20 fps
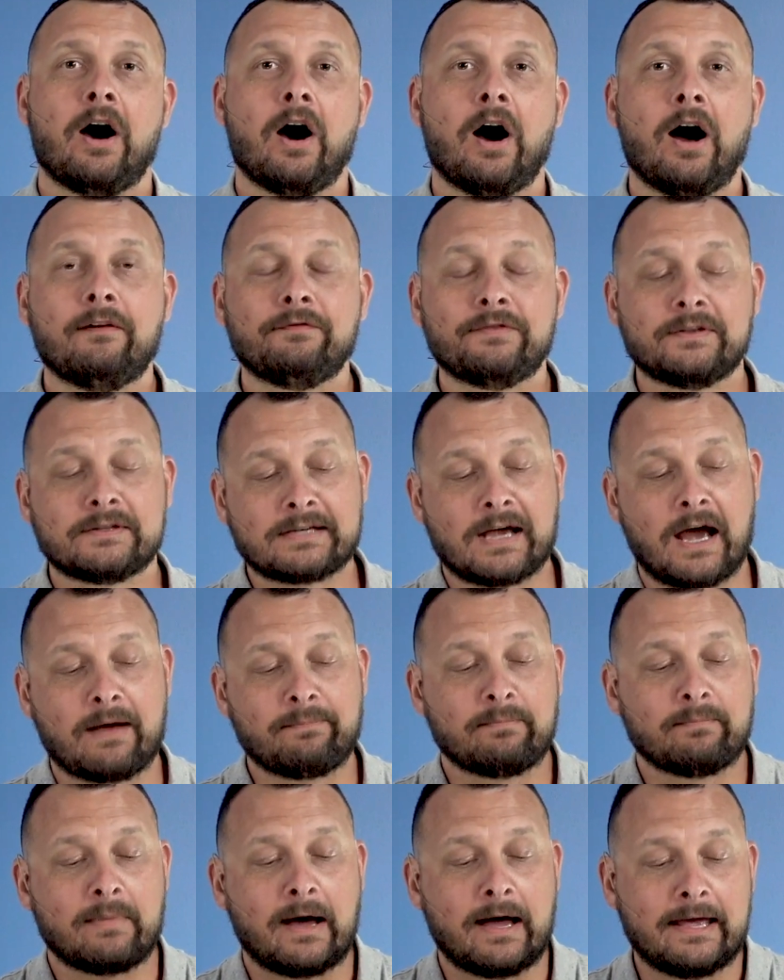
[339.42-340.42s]
off the
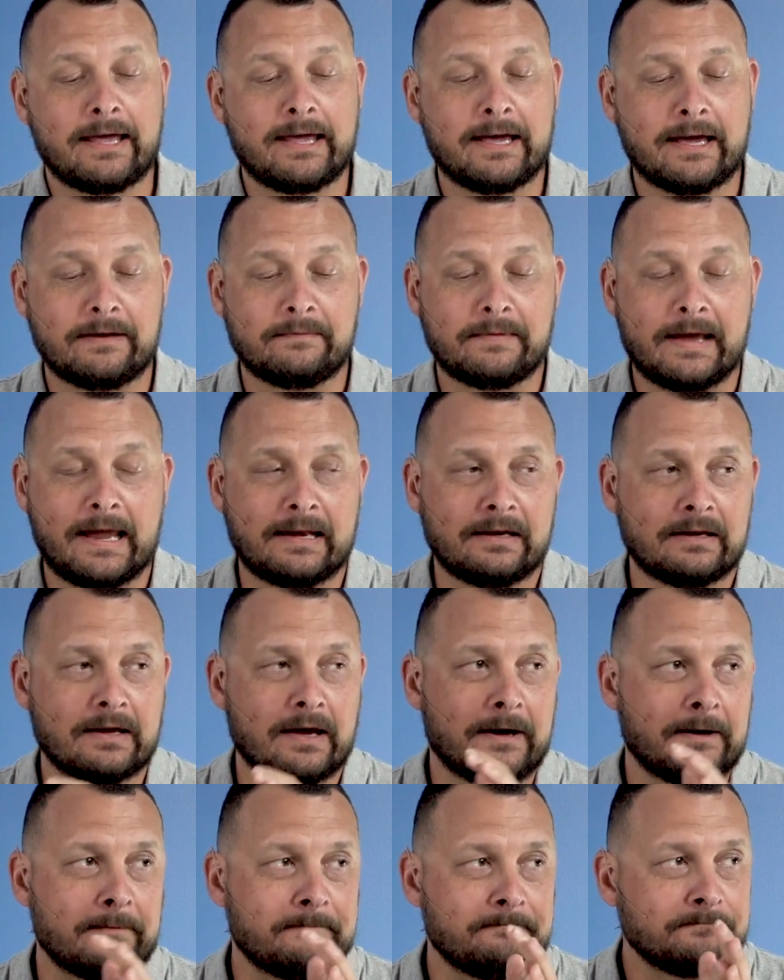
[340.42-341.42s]
top of my head.
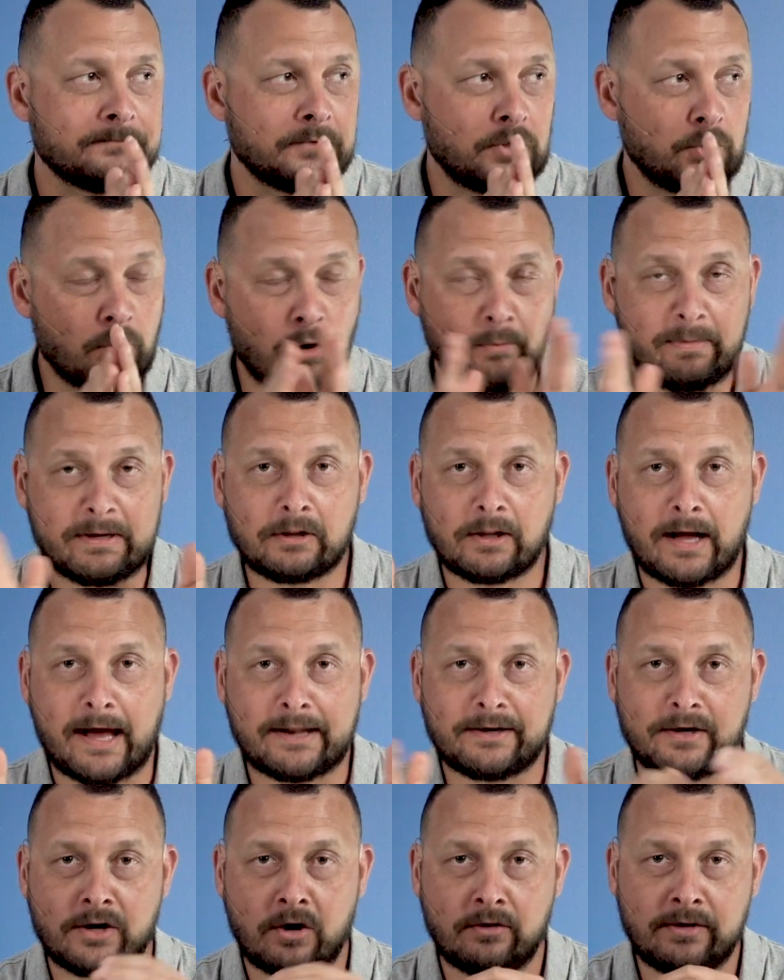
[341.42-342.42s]
And you will be
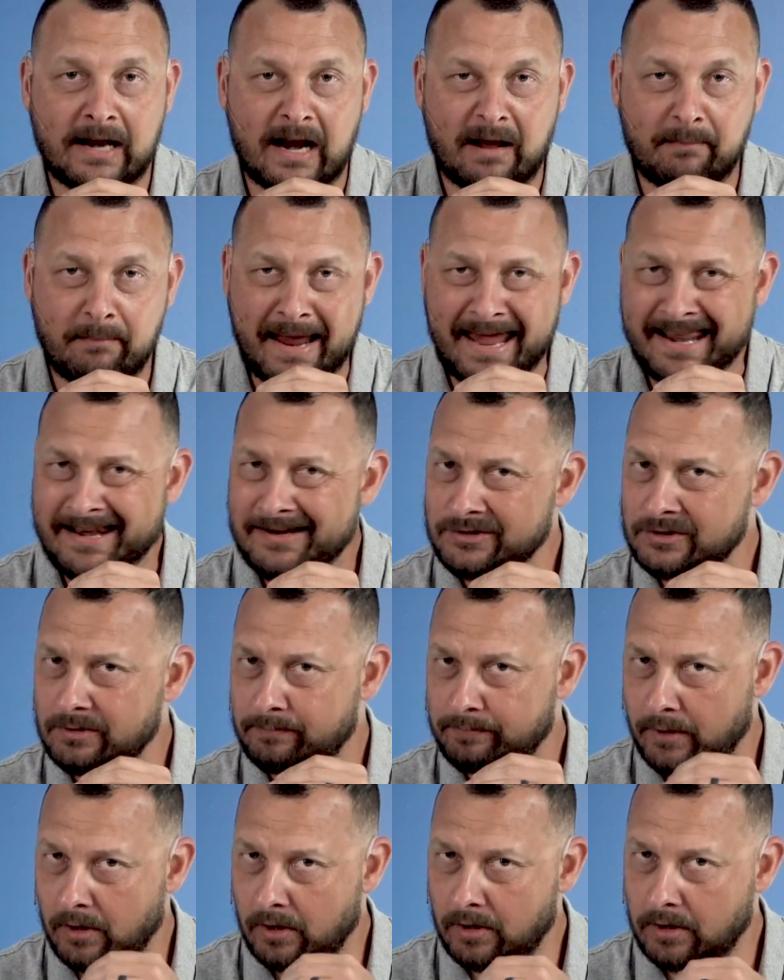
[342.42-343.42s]
glad to know that I managed to
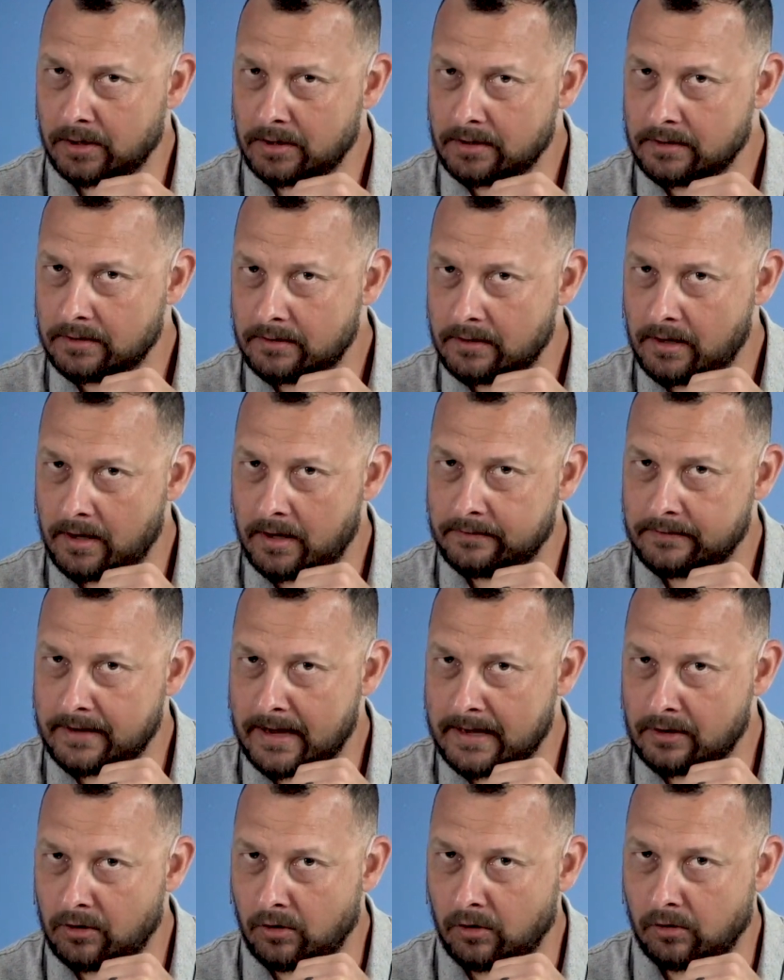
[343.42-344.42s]
par
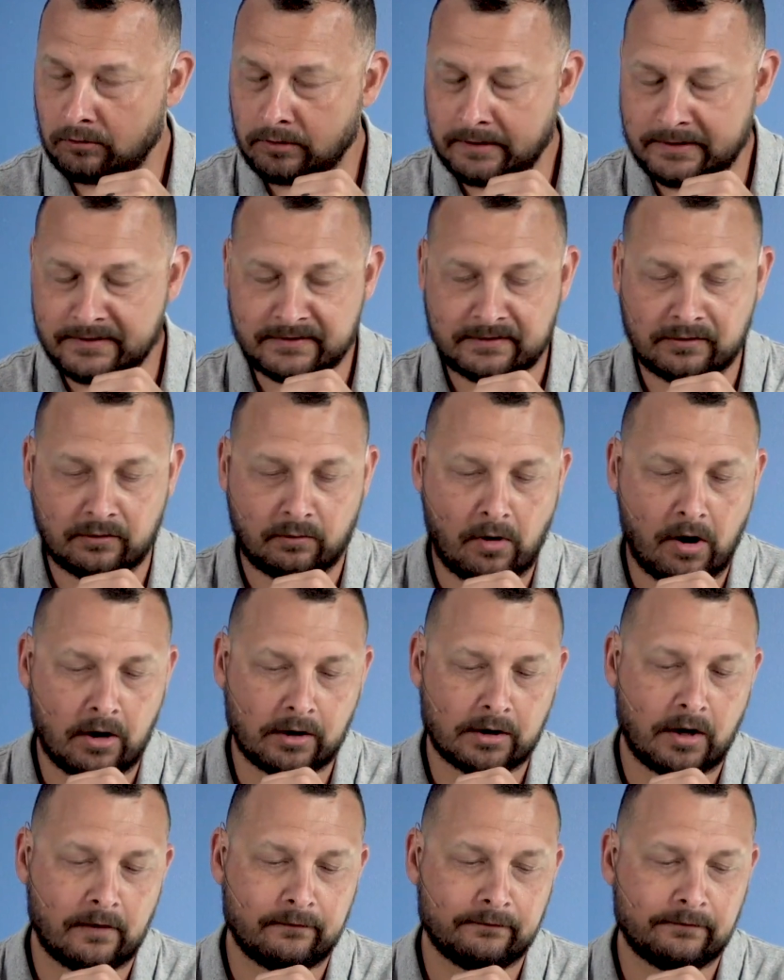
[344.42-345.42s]
that hole and still
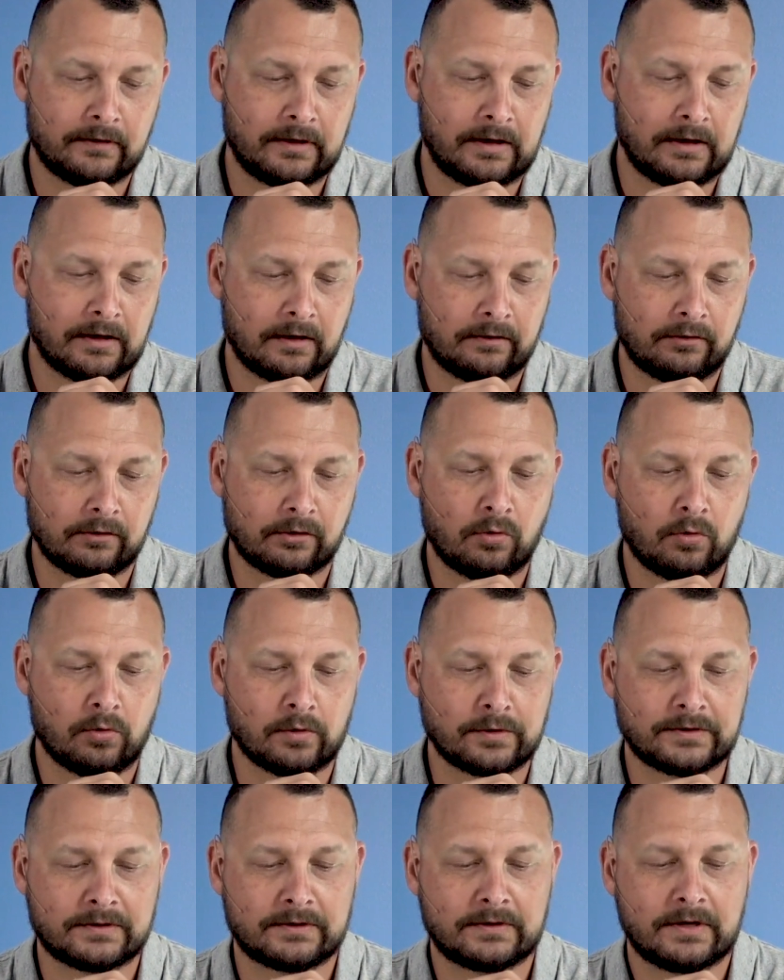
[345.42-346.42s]
walk off the
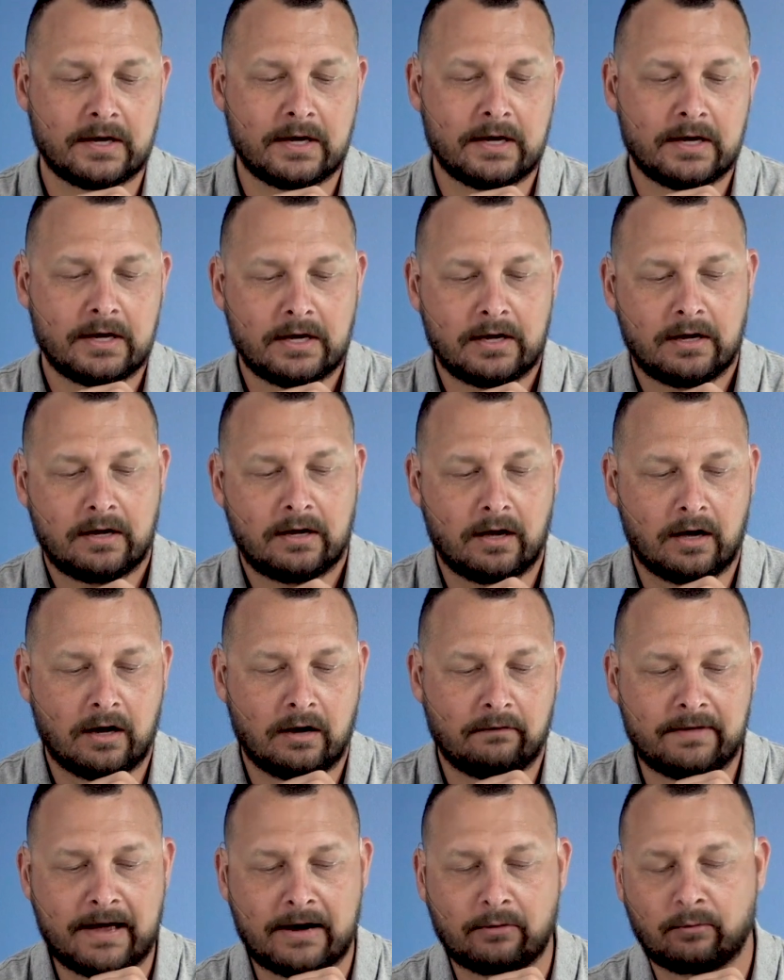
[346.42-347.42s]
course
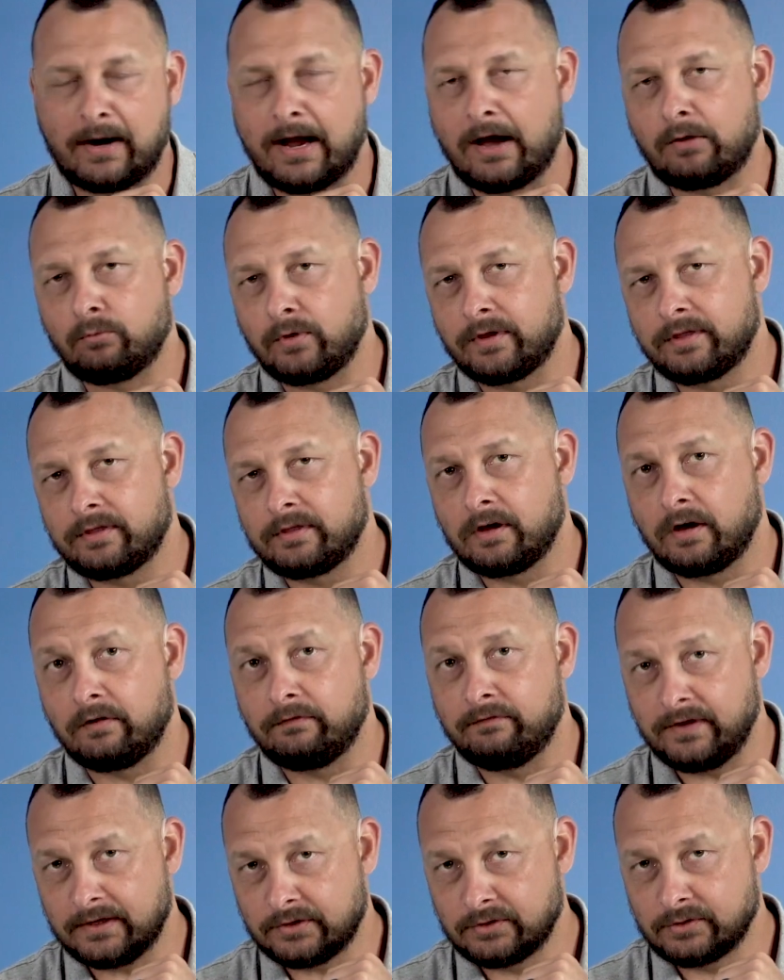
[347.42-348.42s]
of that round with a
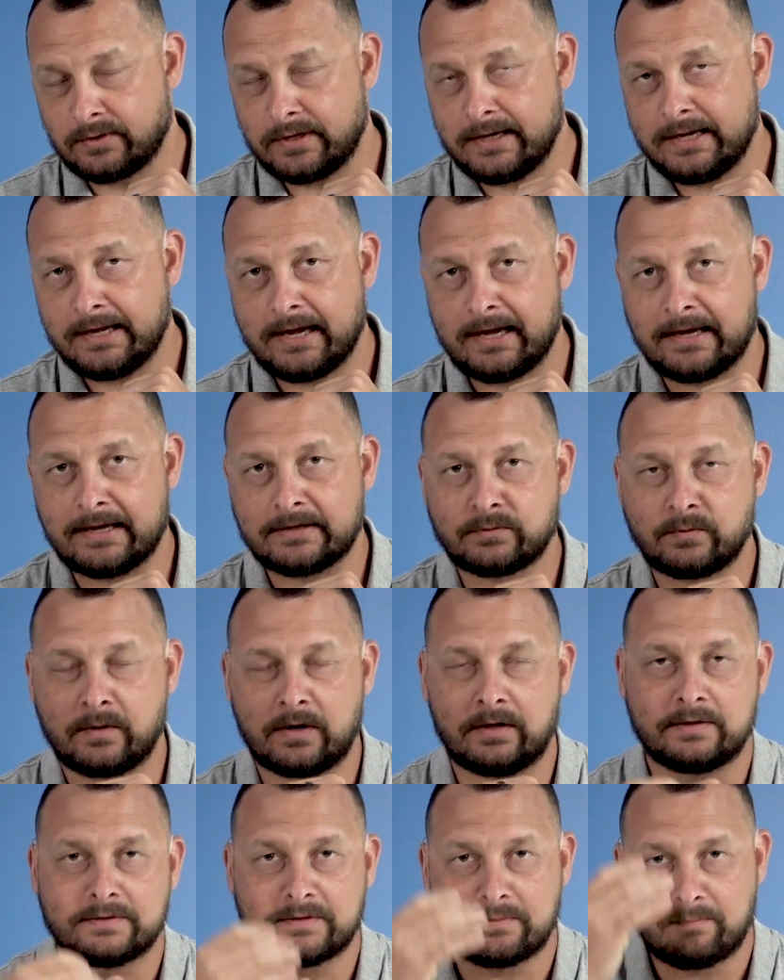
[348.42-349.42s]
victory, as
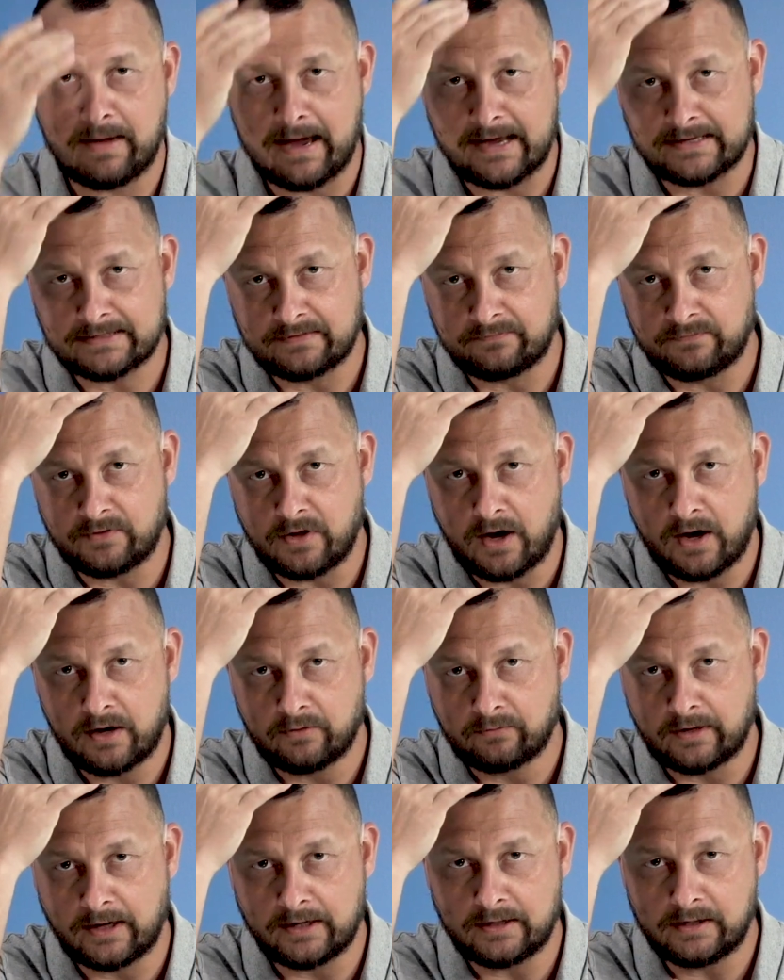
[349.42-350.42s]
well as a massive
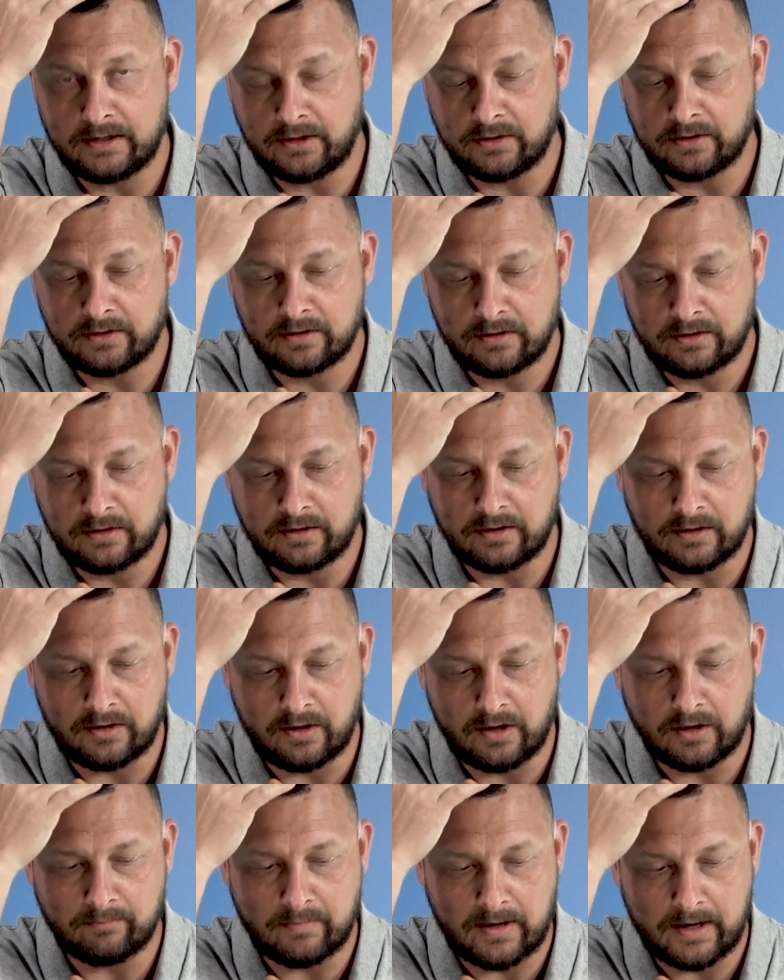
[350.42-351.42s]
knot right here
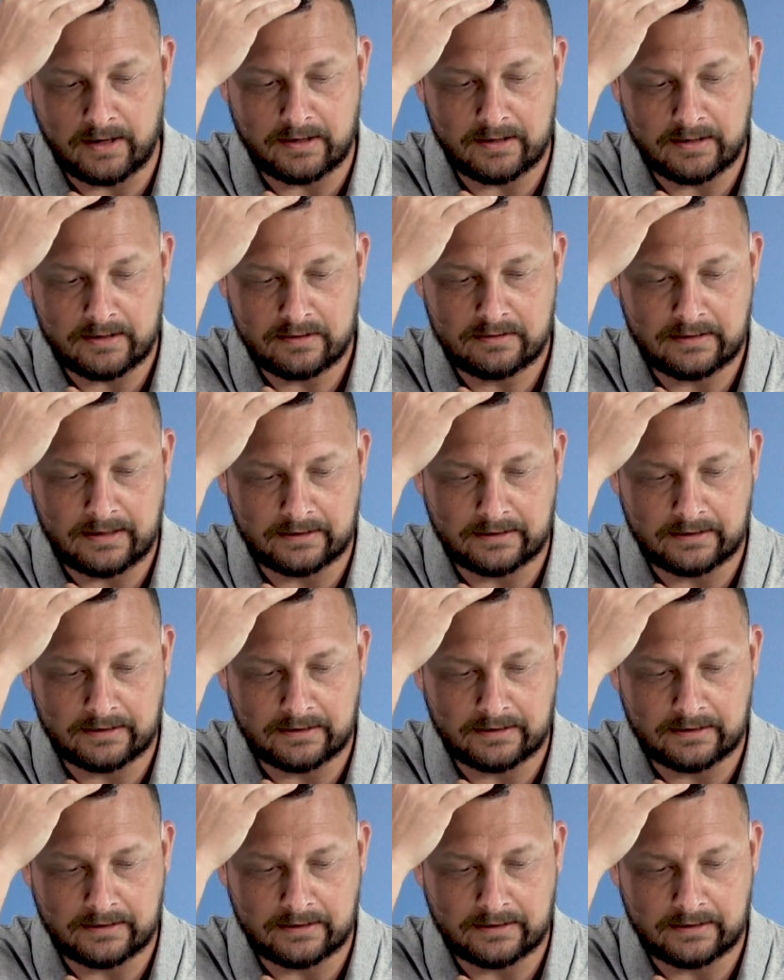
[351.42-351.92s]
on my head.